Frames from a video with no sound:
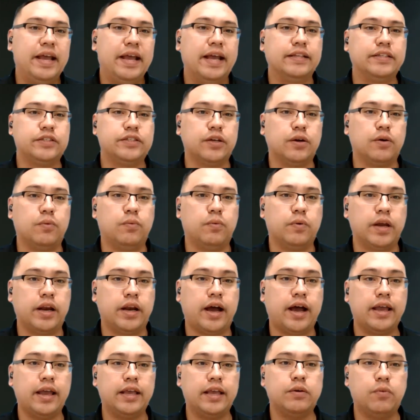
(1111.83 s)
And so when
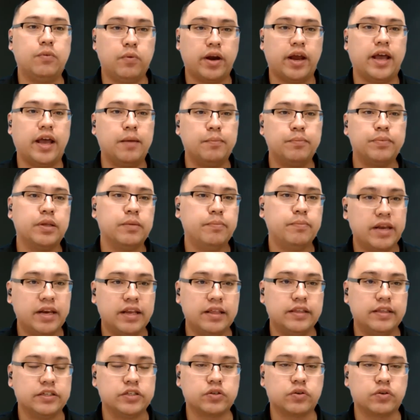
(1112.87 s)
I when I
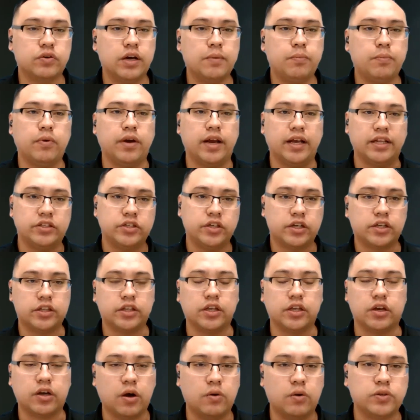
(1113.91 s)
implemented the script, when I took
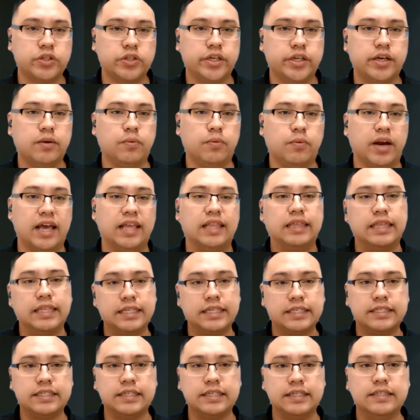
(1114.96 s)
the coaching, when I
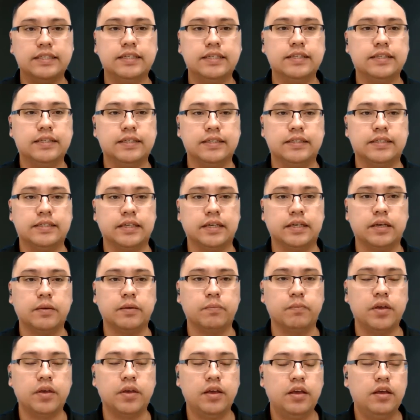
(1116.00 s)
listened to
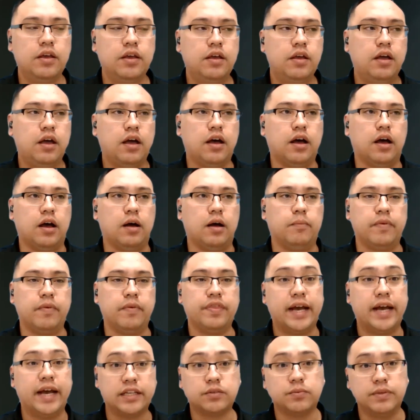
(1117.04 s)
Tim um,
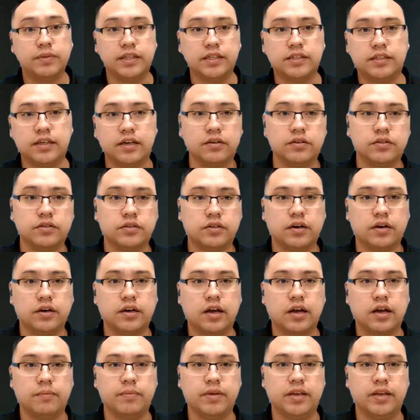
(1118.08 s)
that's when the sales
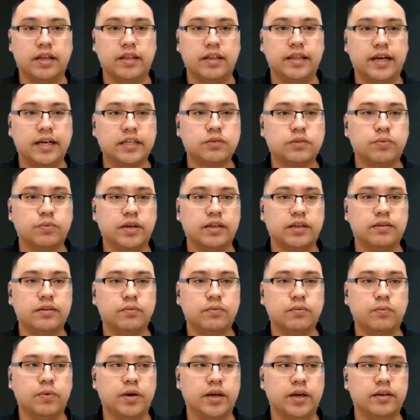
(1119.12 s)
started coming in. That's when
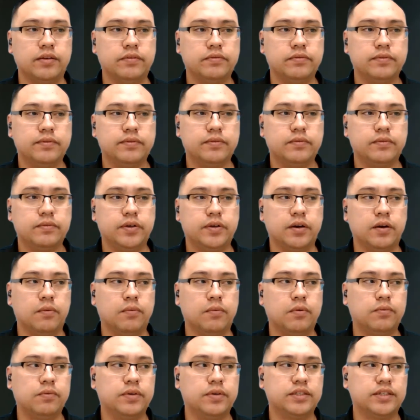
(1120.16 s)
when you know
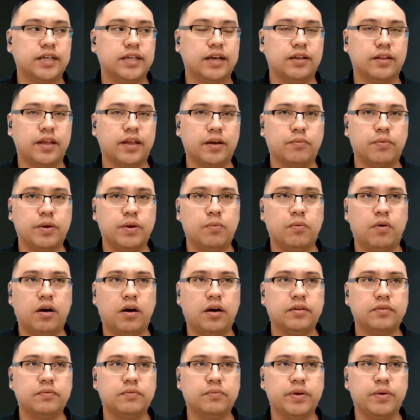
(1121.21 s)
what we say like we
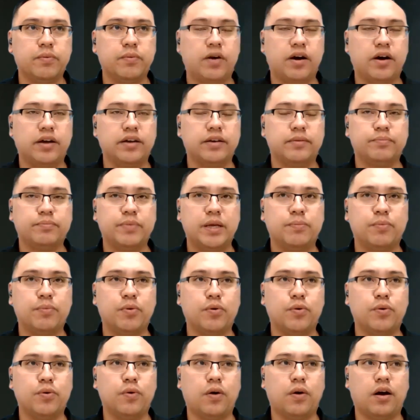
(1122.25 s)
want we want
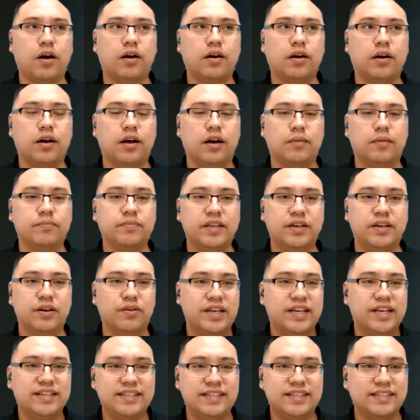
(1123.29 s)
people who are um, you
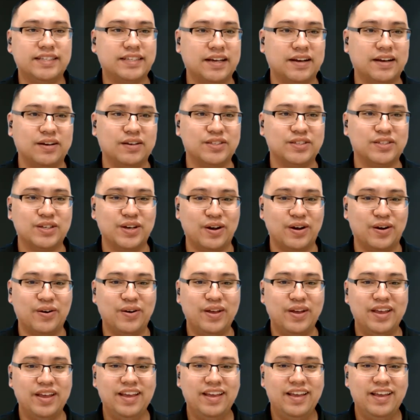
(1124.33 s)
know easy sells. You
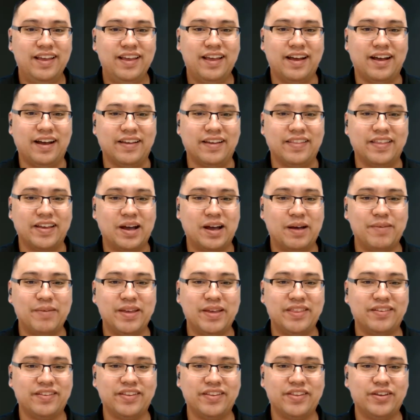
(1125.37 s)
know uh, they come
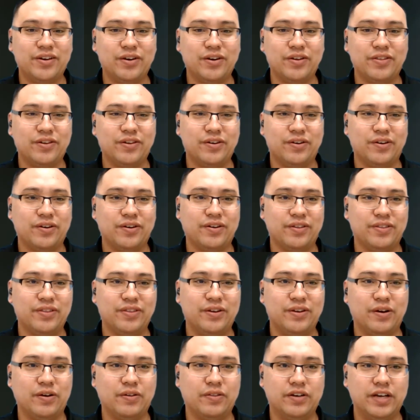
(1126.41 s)
in they're they're
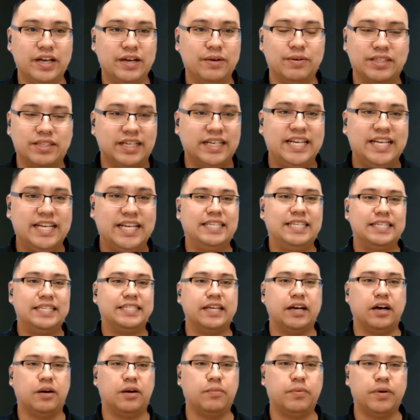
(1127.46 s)
you know they're, it was an easy
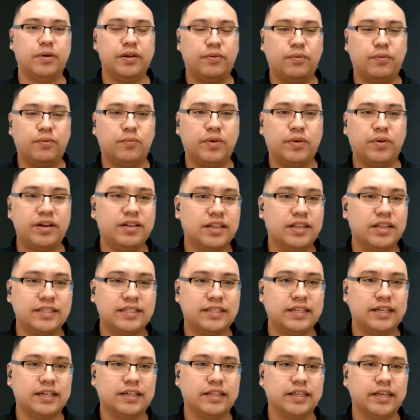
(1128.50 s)
sell. But
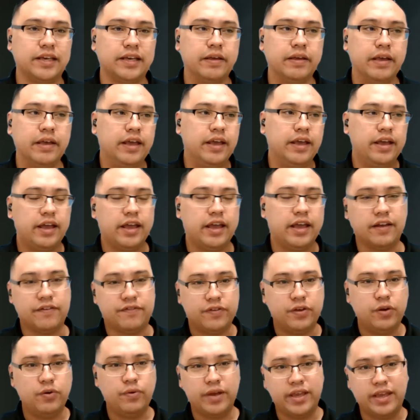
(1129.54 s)
realistically,
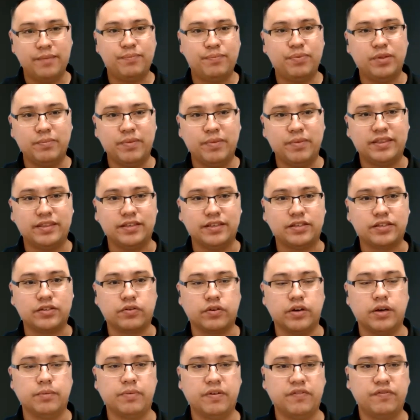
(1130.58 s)
if you implement the
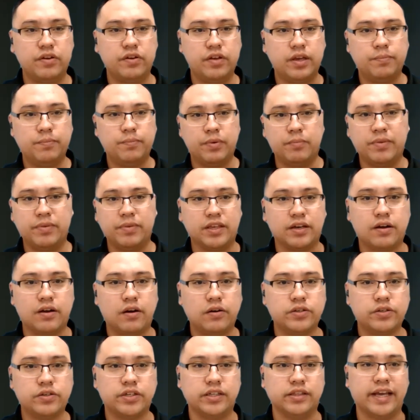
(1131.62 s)
script, if you implement the
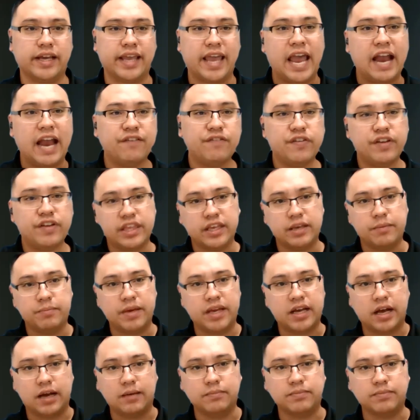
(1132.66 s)
coaching, like everything
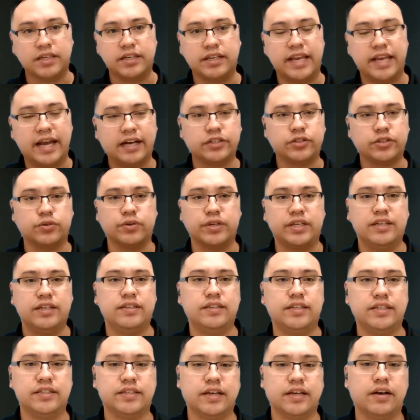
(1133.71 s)
becomes a natural
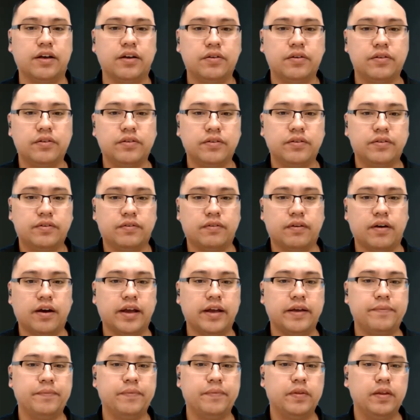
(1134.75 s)
easy sell,
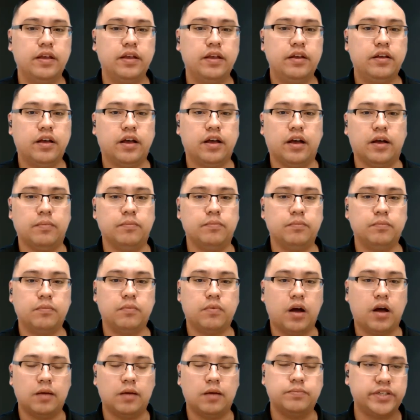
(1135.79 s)
right?
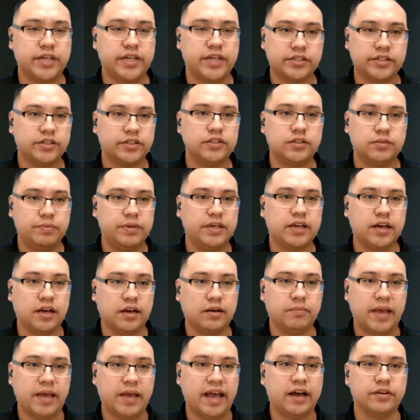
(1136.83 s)
Um, objections
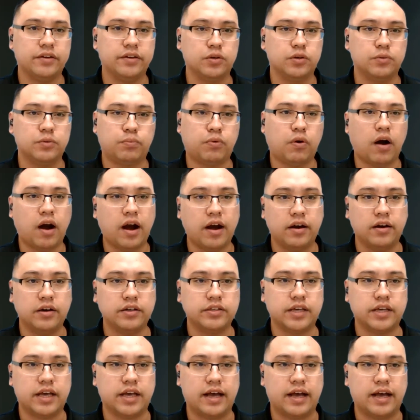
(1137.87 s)
become handled prior
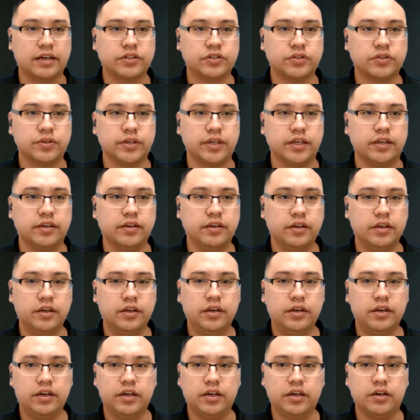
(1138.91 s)
to actually
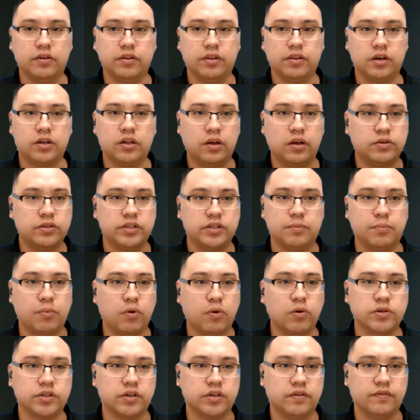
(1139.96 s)
you know the closing
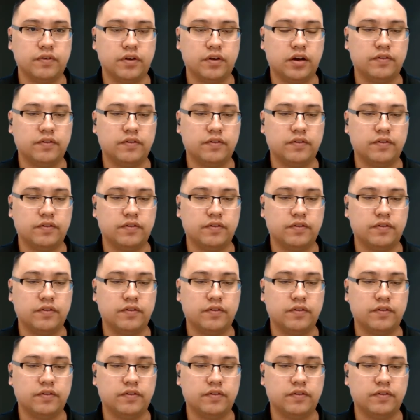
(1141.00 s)
portion of